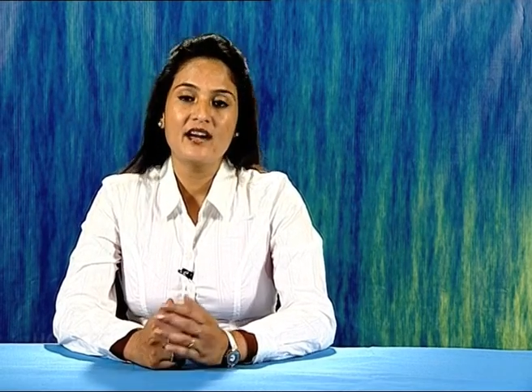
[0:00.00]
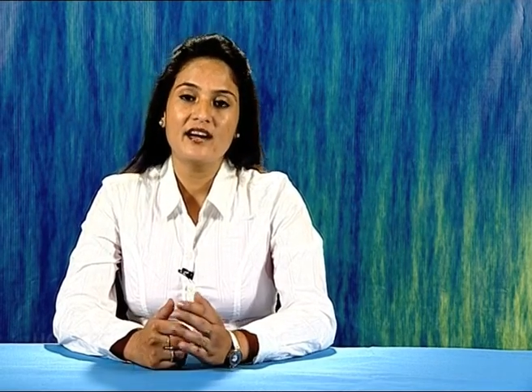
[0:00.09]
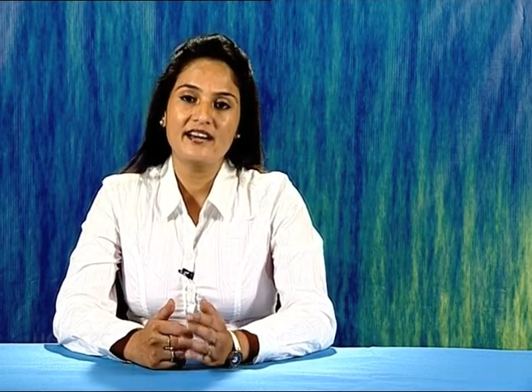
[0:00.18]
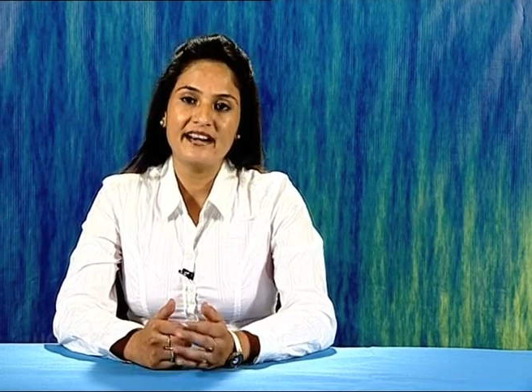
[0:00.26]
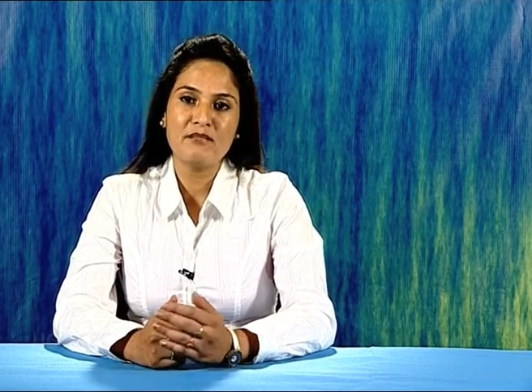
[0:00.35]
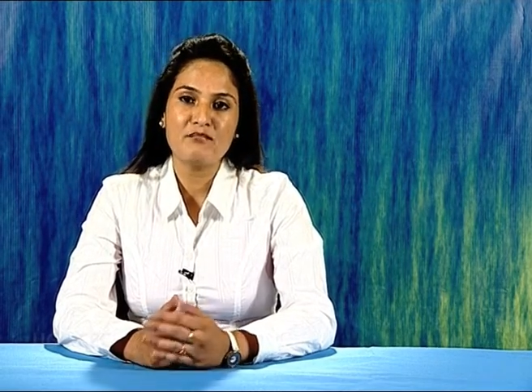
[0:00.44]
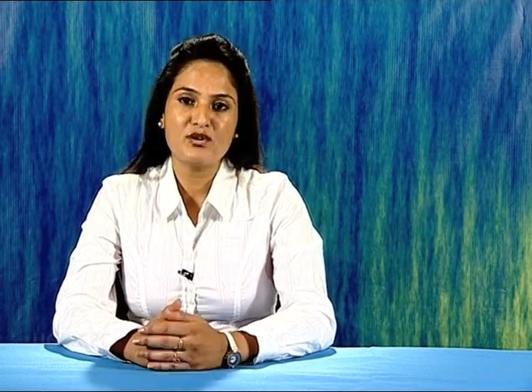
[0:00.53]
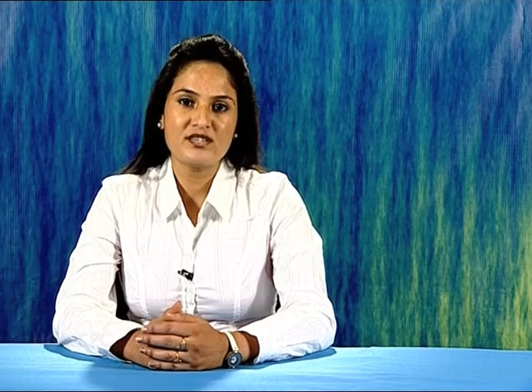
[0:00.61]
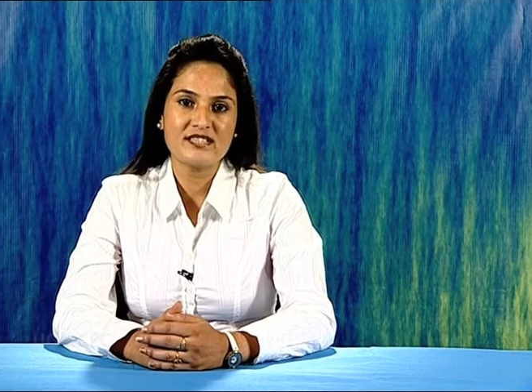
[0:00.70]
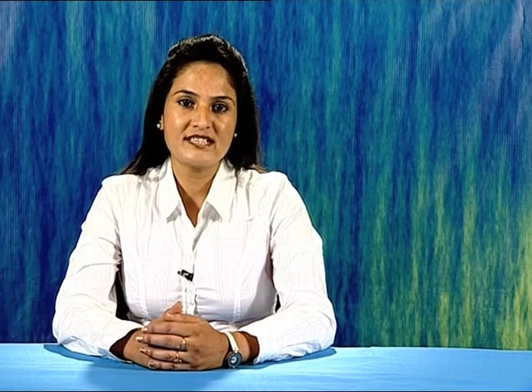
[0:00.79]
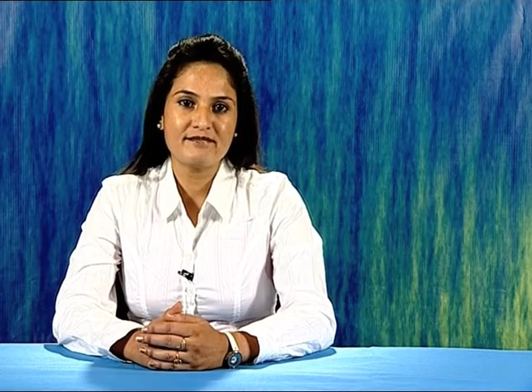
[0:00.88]

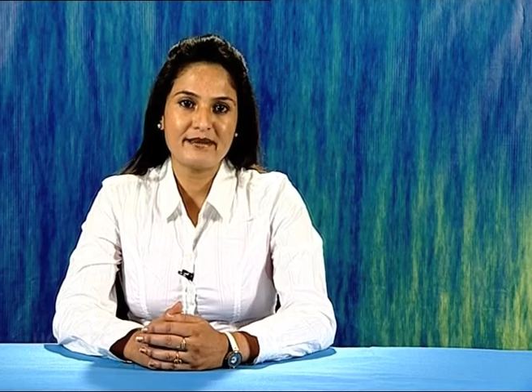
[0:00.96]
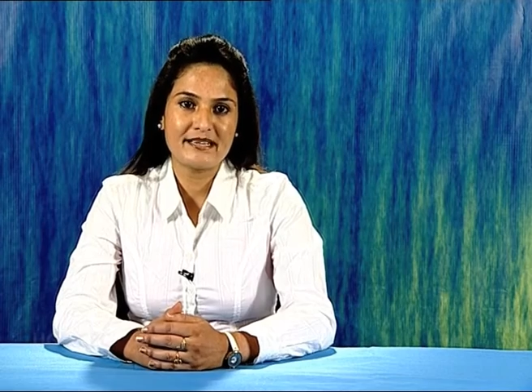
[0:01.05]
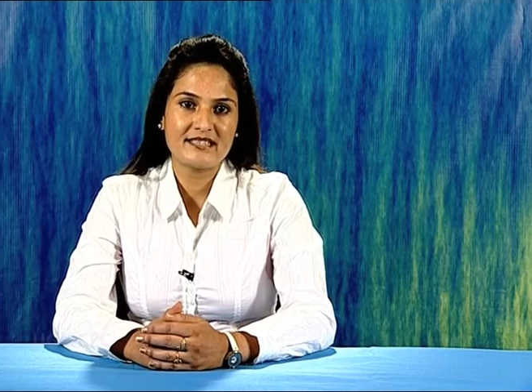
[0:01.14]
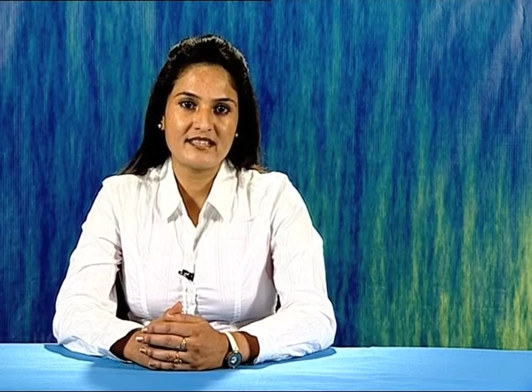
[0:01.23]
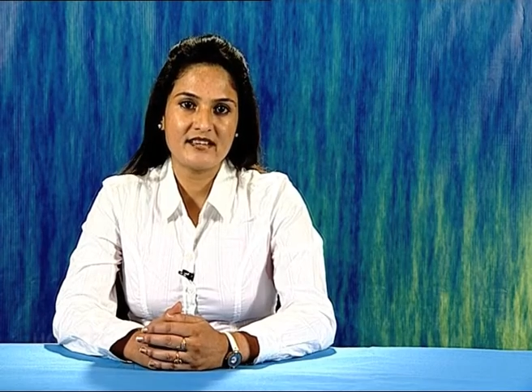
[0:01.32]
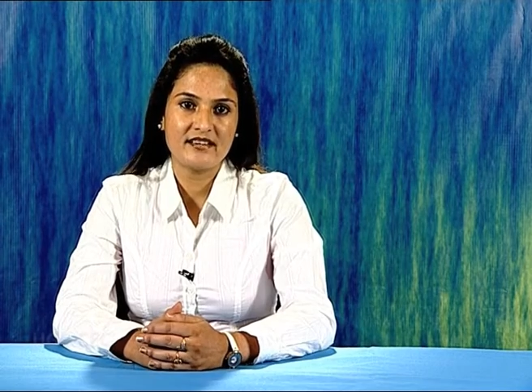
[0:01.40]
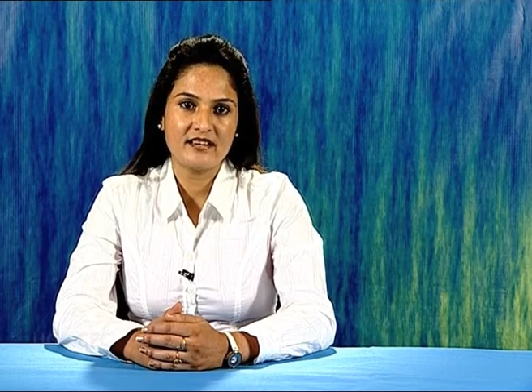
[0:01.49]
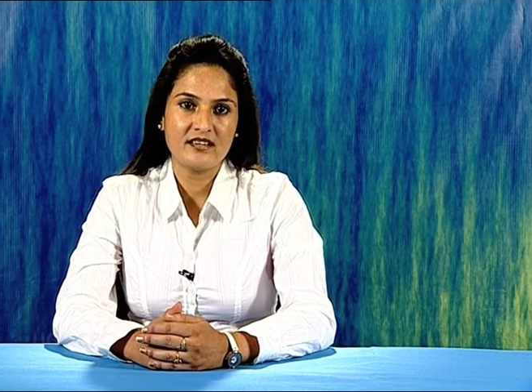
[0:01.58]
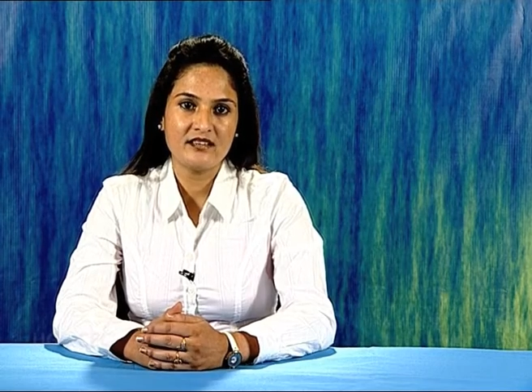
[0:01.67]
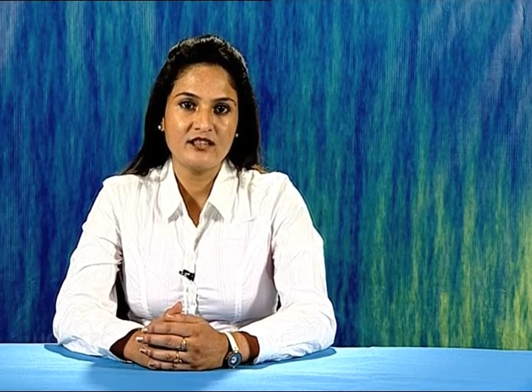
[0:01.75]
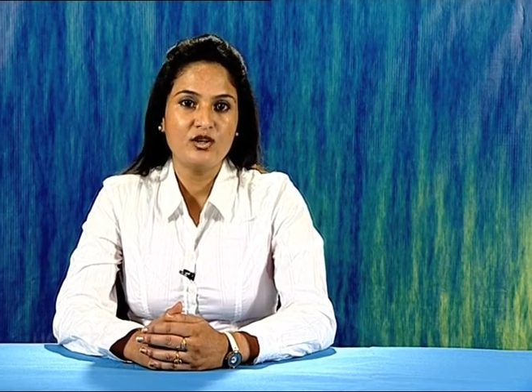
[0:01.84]
Gram-positive
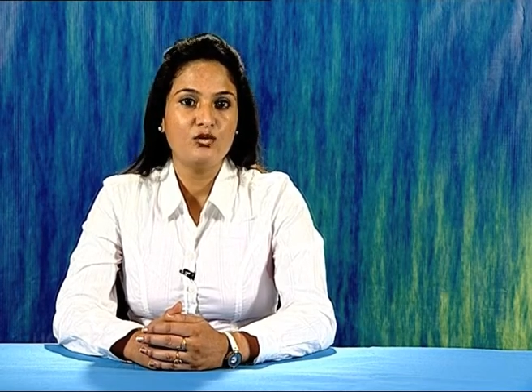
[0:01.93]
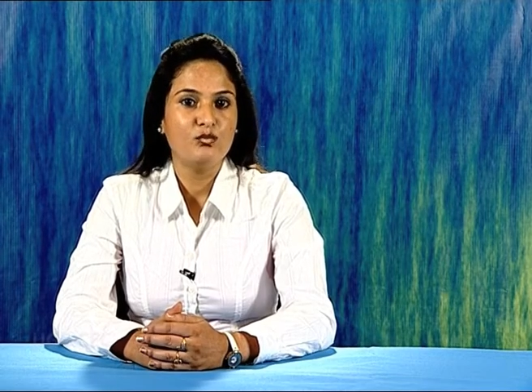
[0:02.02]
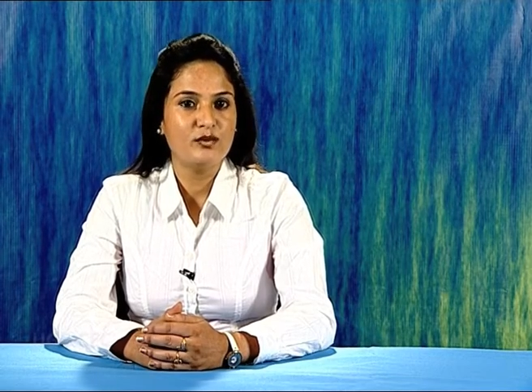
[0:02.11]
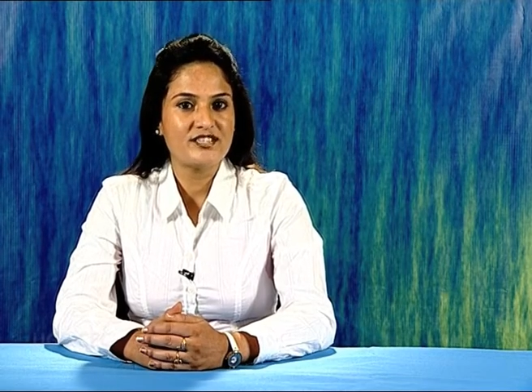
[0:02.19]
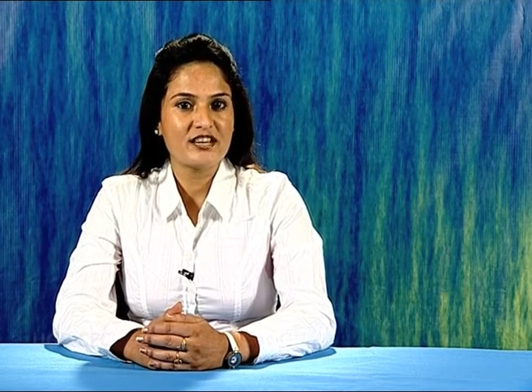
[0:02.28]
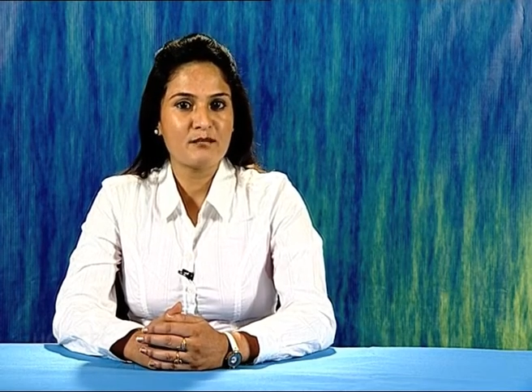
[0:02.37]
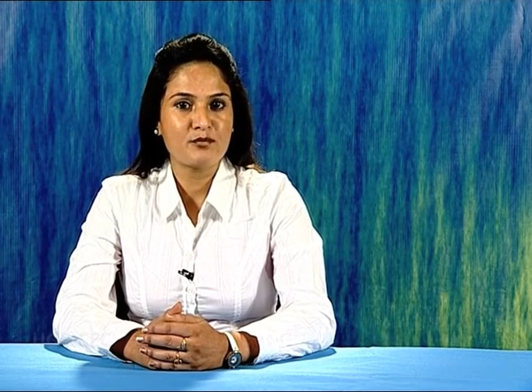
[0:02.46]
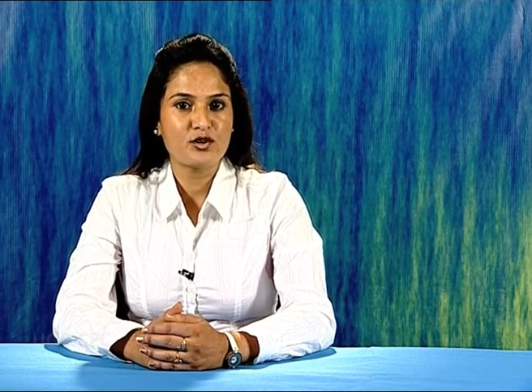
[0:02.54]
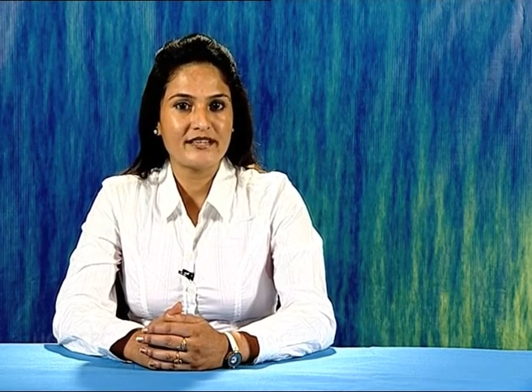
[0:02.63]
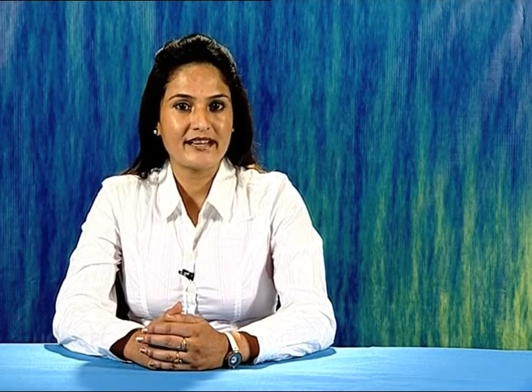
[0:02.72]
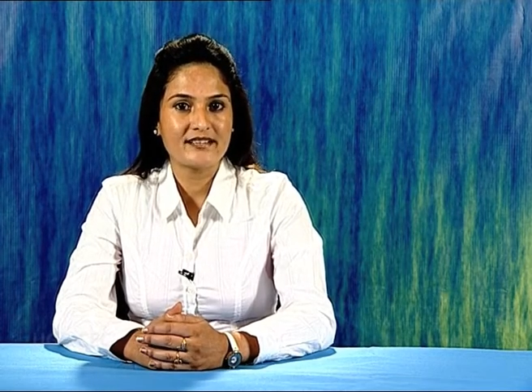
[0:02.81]
bacteria, which are
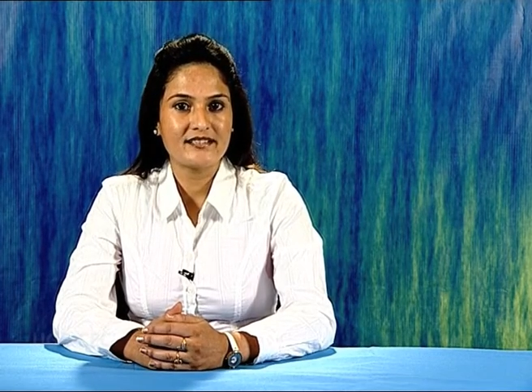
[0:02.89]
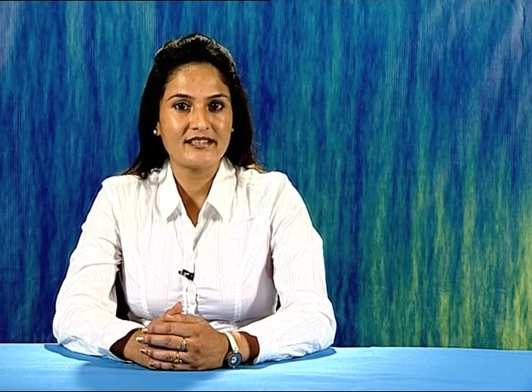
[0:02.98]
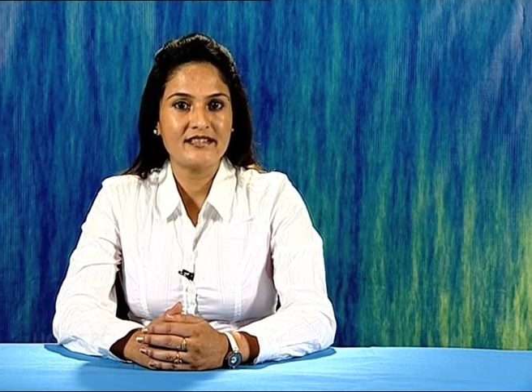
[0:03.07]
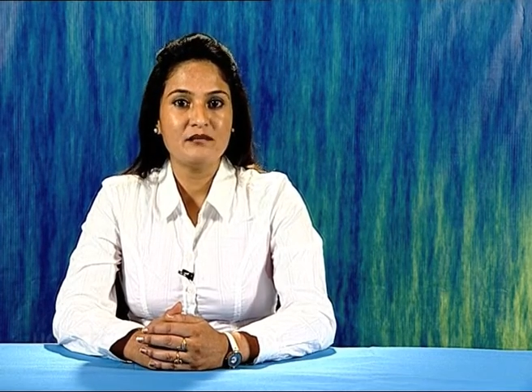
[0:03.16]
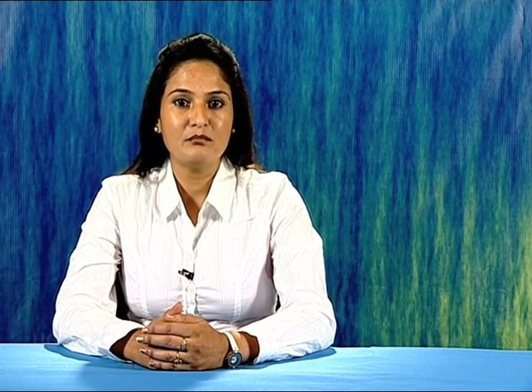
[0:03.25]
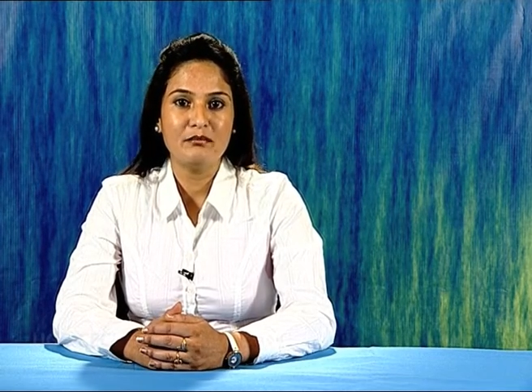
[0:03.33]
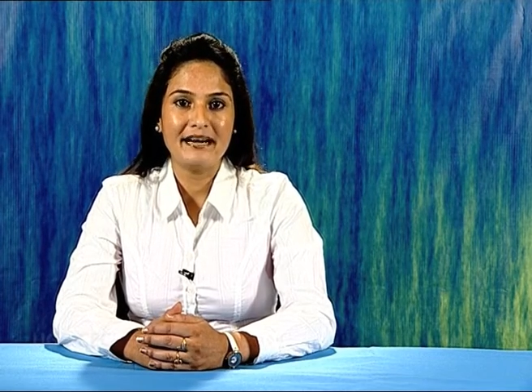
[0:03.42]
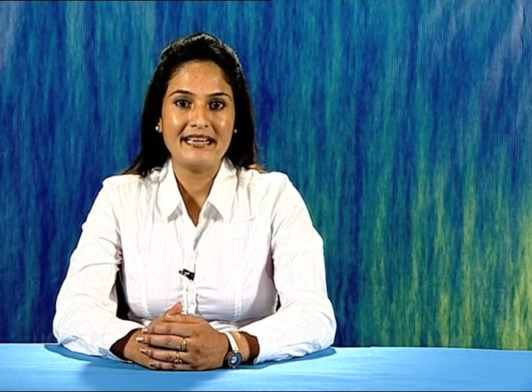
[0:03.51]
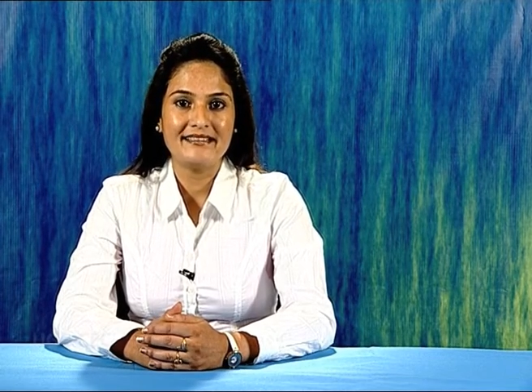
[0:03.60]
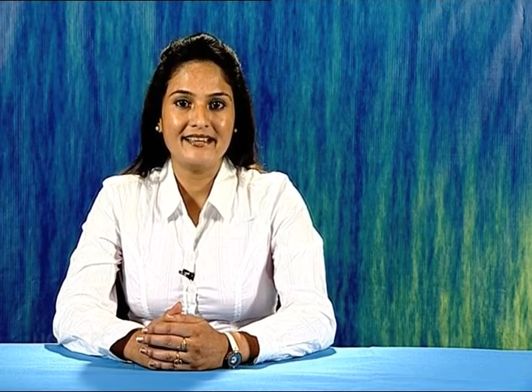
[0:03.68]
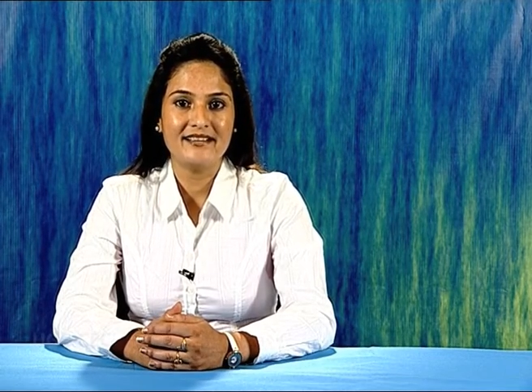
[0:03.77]
protected by
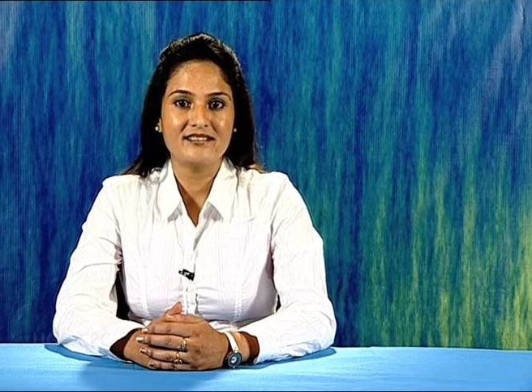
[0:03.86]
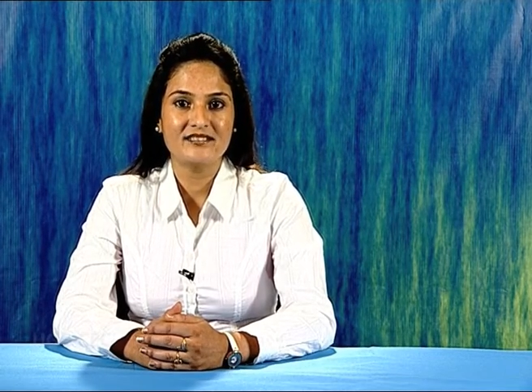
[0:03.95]
their